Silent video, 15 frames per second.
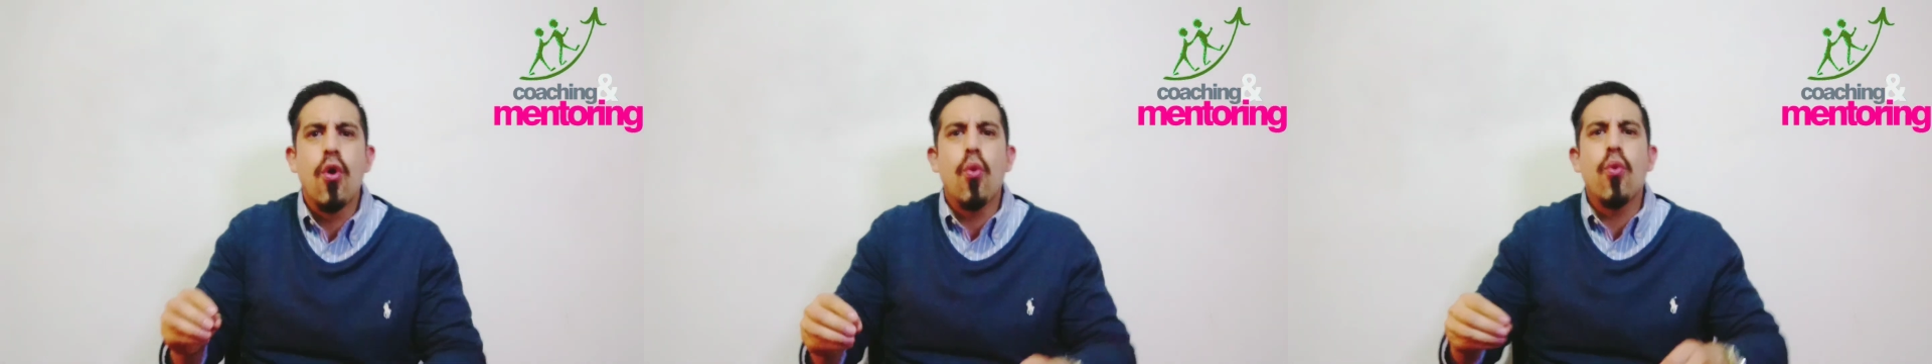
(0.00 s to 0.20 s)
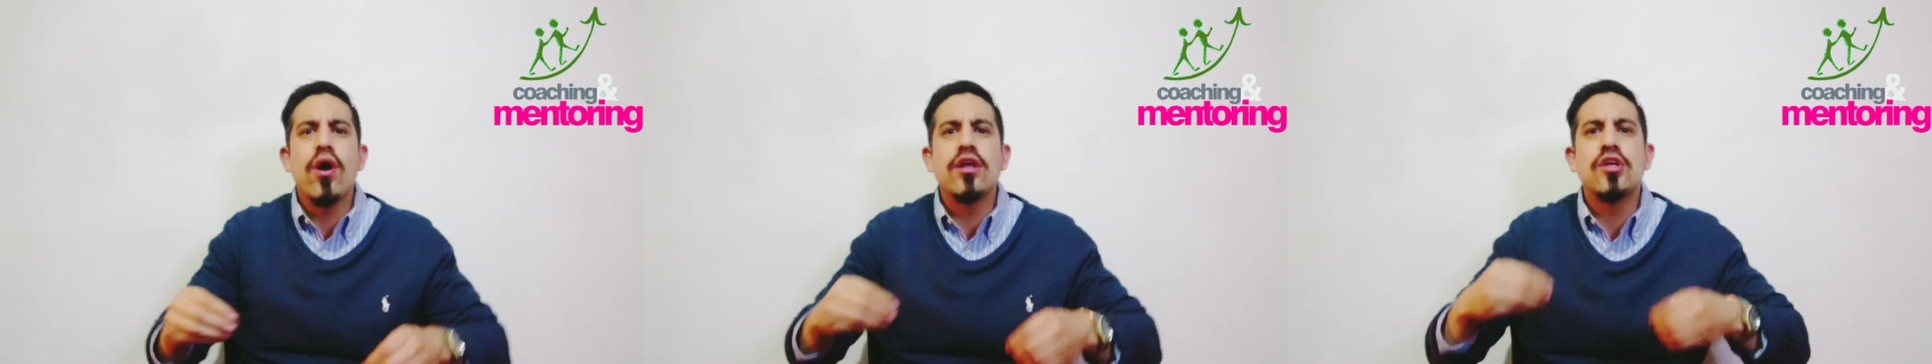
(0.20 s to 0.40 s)

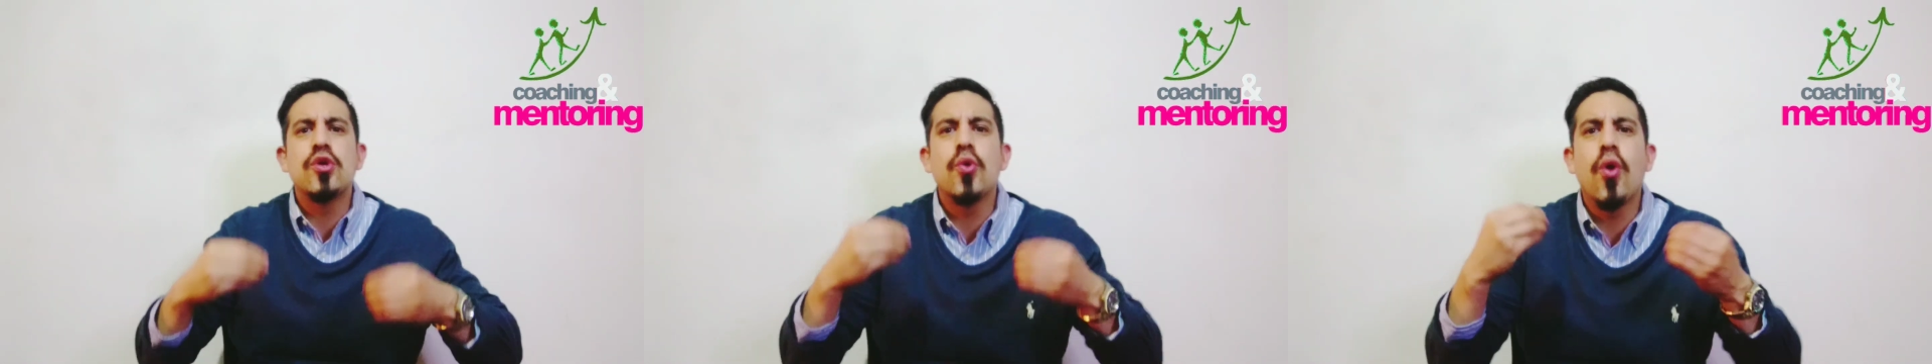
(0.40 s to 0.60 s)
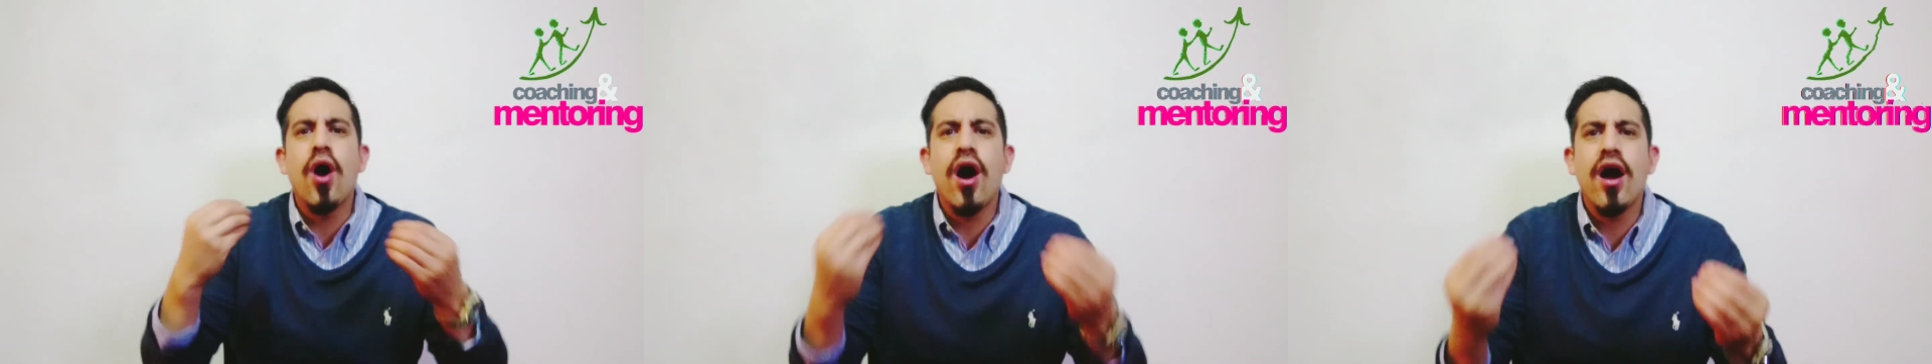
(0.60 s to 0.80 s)
what
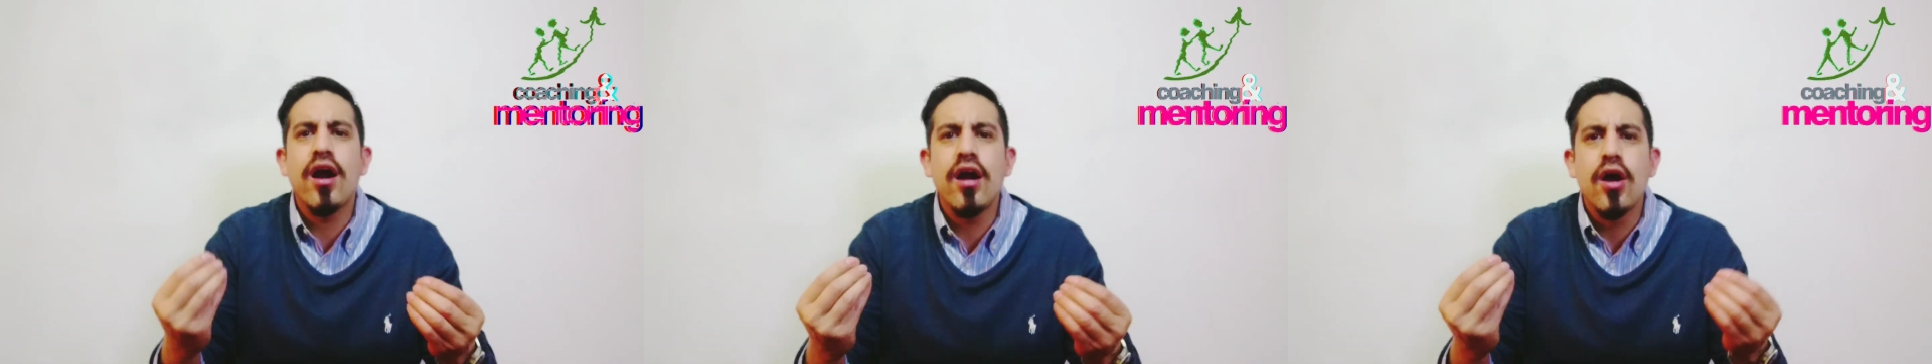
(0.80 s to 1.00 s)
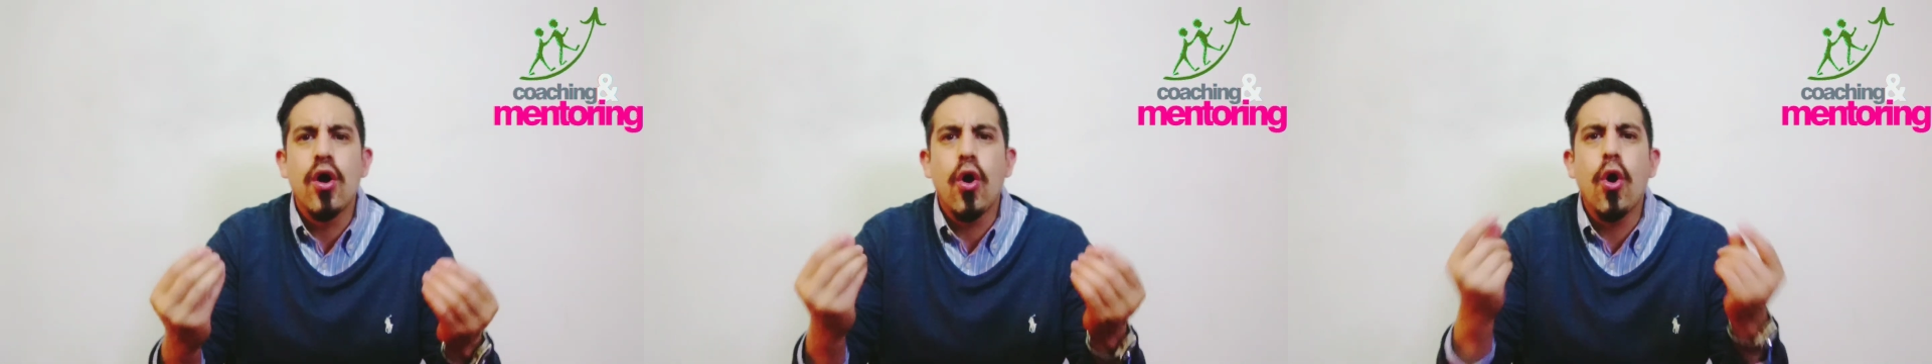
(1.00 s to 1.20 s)
you
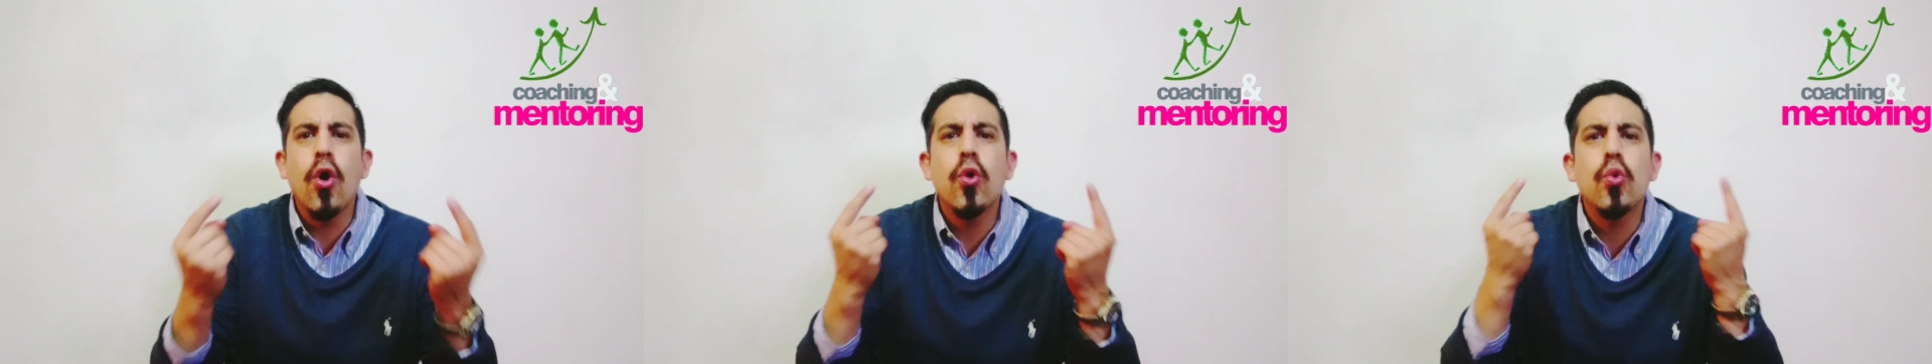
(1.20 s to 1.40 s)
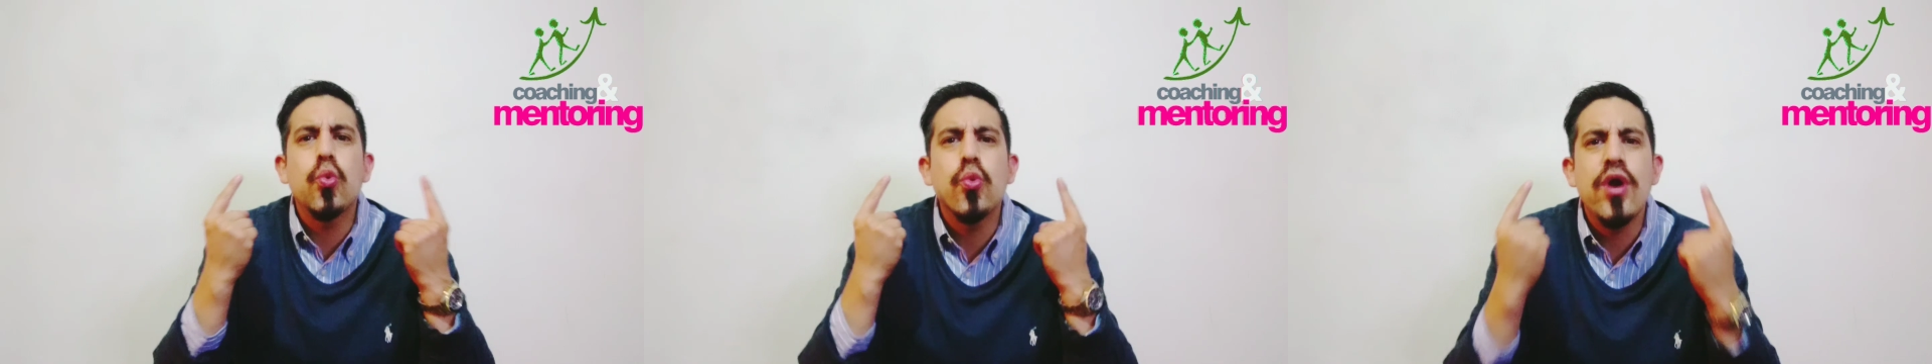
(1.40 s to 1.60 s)
are
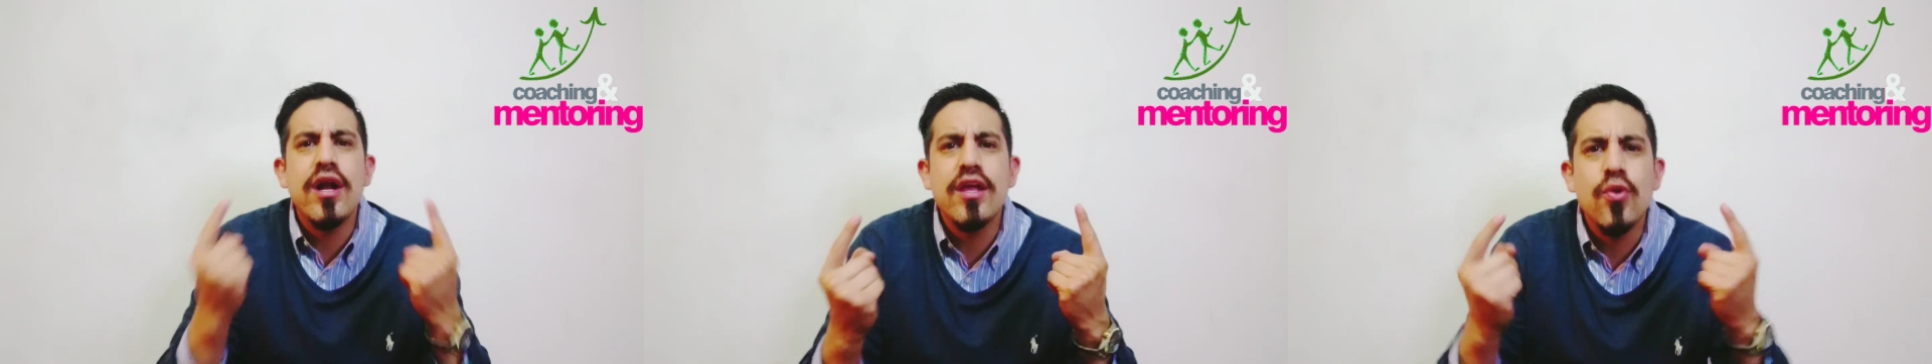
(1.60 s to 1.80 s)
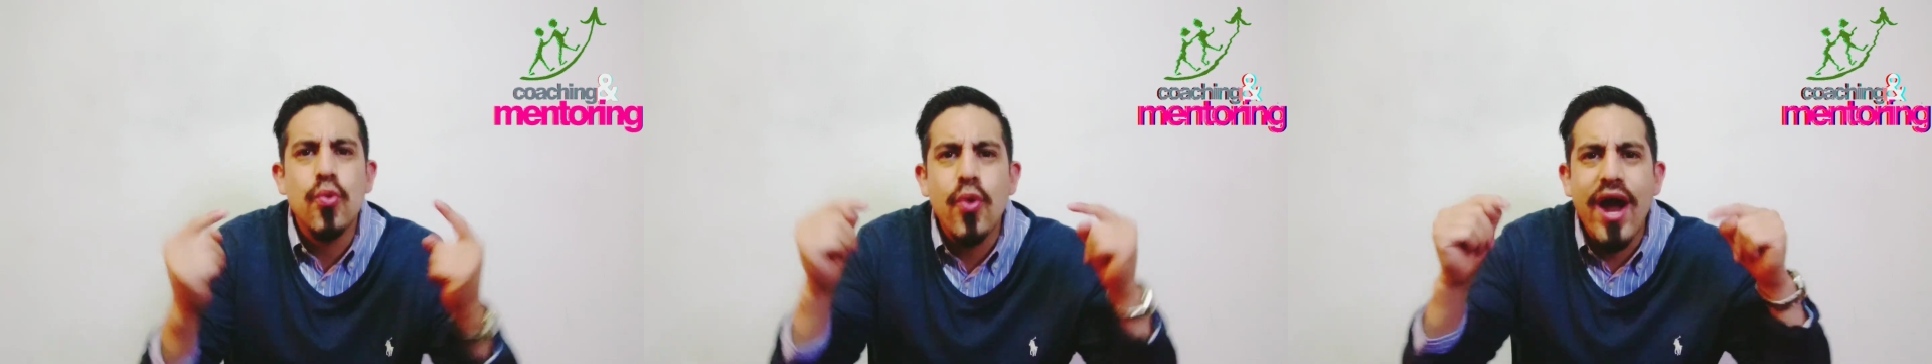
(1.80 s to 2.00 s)

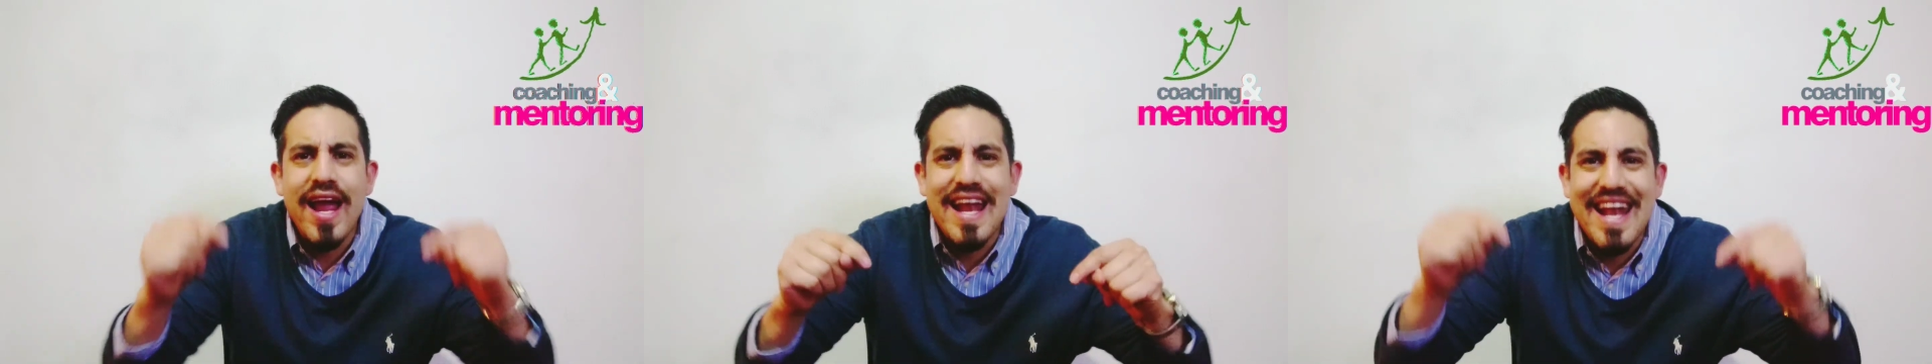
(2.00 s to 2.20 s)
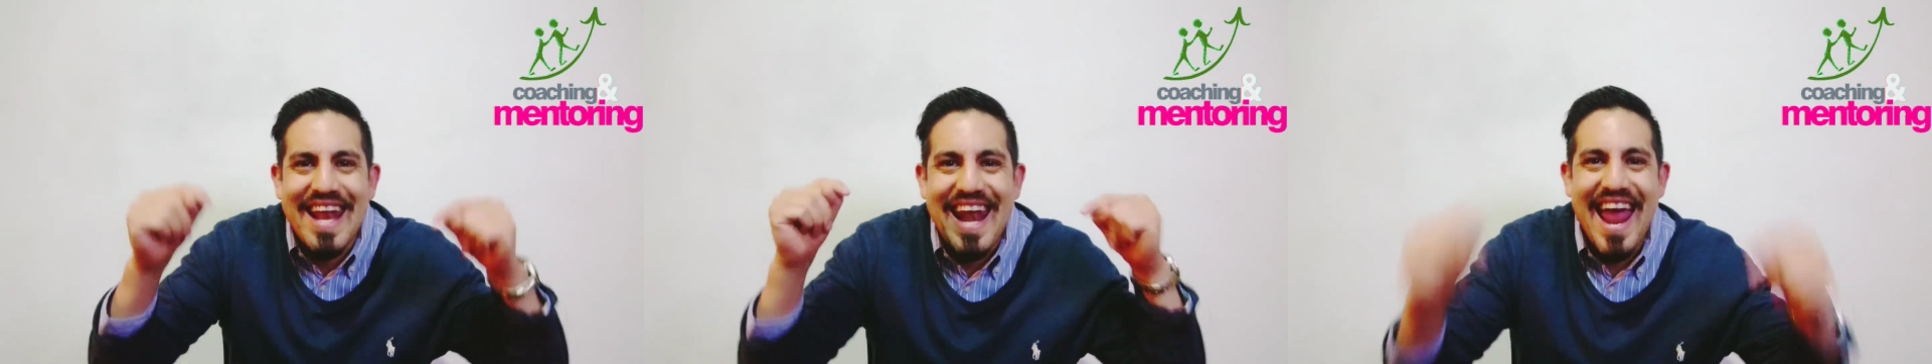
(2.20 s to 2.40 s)
already right